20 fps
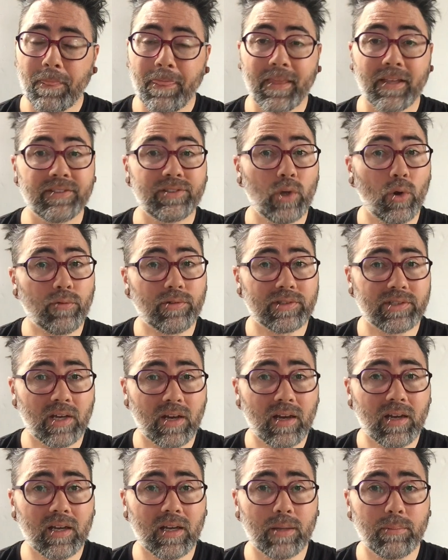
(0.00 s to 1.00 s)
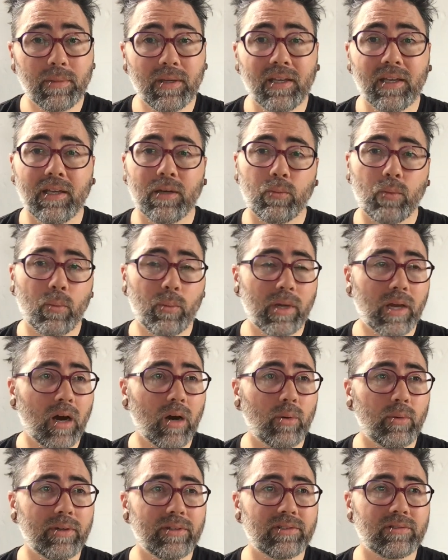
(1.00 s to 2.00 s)
See, over time, when we
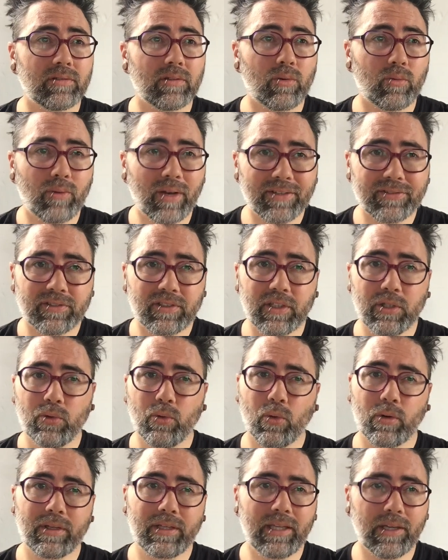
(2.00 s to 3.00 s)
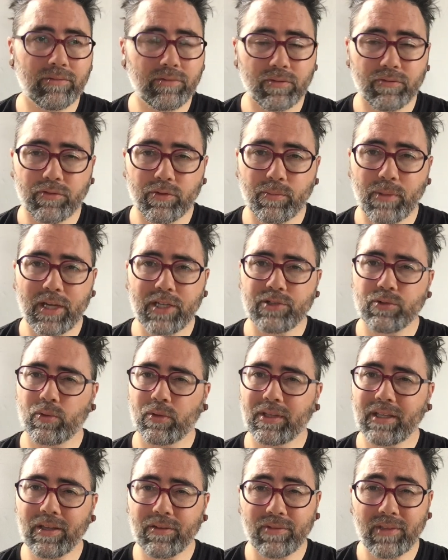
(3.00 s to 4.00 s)
always rescue or give information or
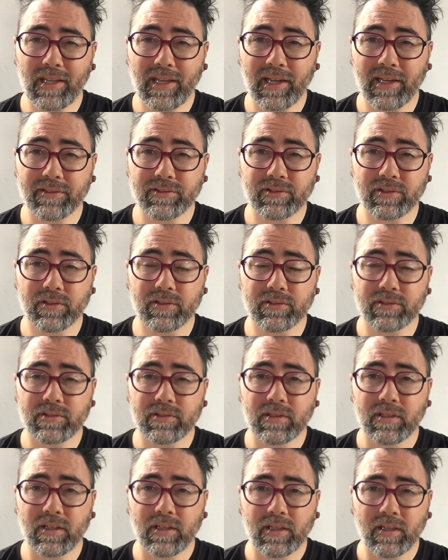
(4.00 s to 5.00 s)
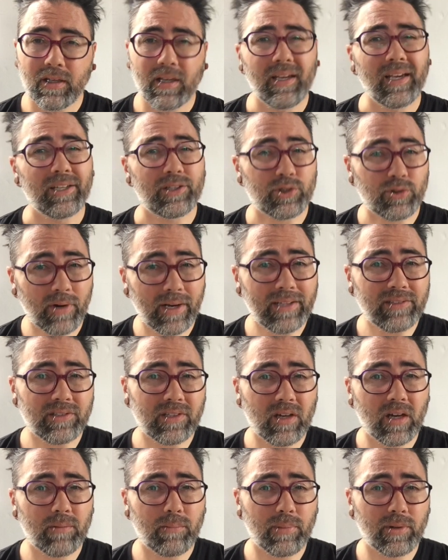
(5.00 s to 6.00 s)
give the answers, it trains a
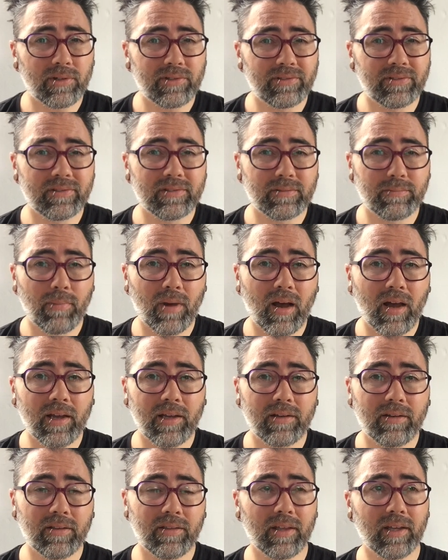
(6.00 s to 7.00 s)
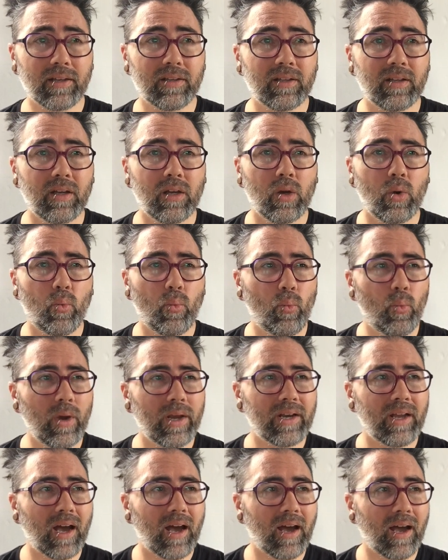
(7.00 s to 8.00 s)
young person's mind that
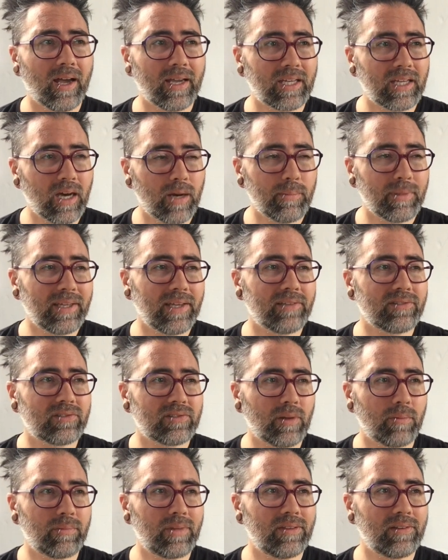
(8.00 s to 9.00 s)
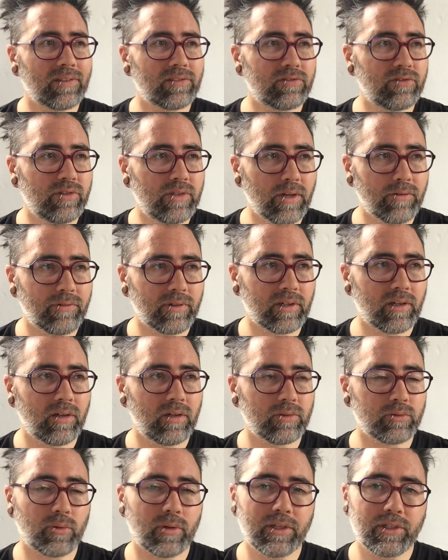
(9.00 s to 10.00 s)
when I come against something that's
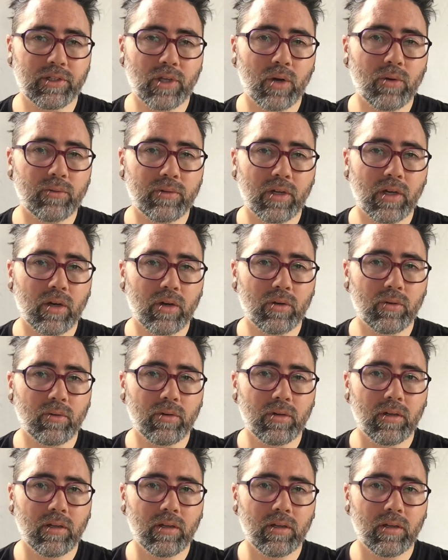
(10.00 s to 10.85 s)
difficult or I don't know,